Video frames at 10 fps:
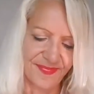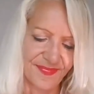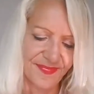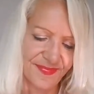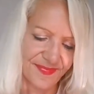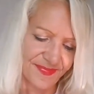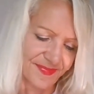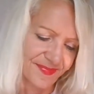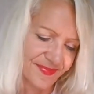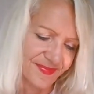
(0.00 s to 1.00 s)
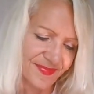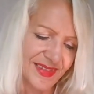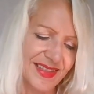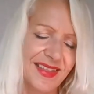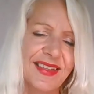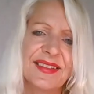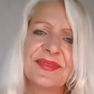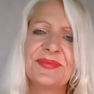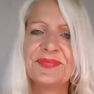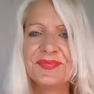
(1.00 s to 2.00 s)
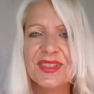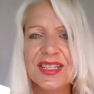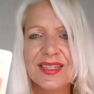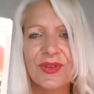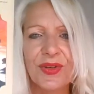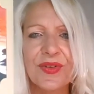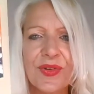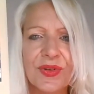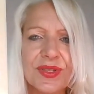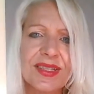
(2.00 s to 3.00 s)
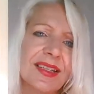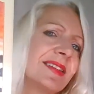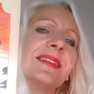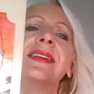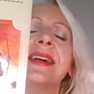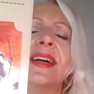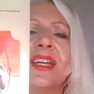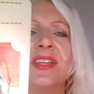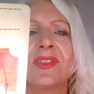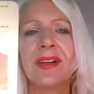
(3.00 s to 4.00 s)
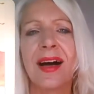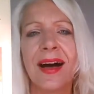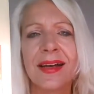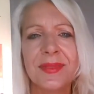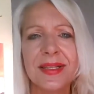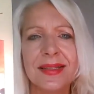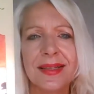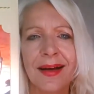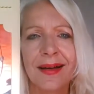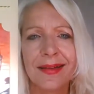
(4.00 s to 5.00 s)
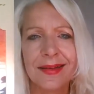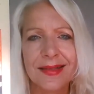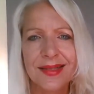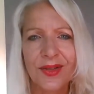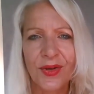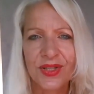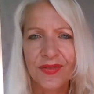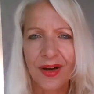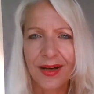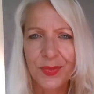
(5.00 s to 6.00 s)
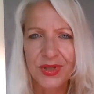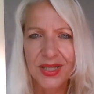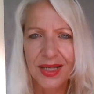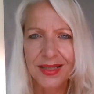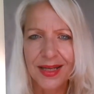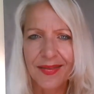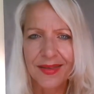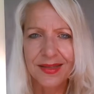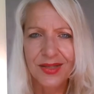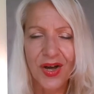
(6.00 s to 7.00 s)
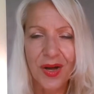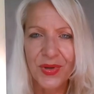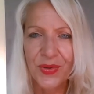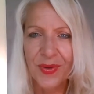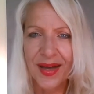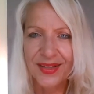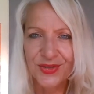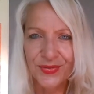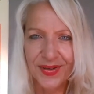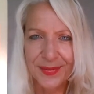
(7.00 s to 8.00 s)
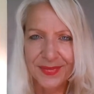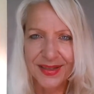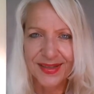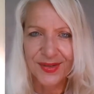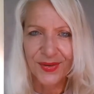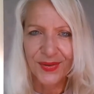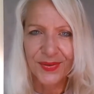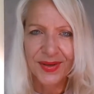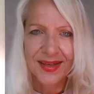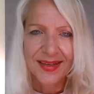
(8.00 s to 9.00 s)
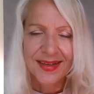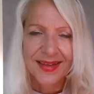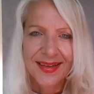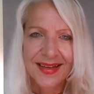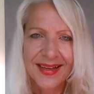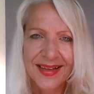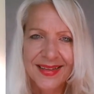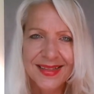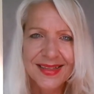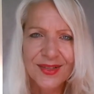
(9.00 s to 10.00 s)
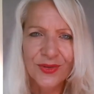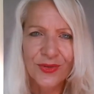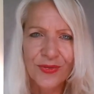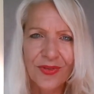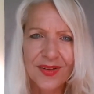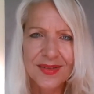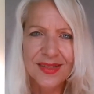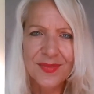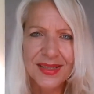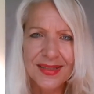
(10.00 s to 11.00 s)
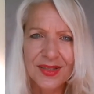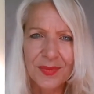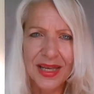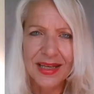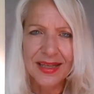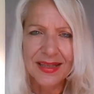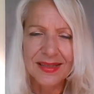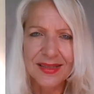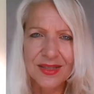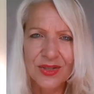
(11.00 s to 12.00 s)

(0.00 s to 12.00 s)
Hmm. Yeah, just know you've got uh, You've got Artemis, Guardian, so you're divinely protected at this time, you and your family. So uh, this is on all fronts. The message I'm getting is it's to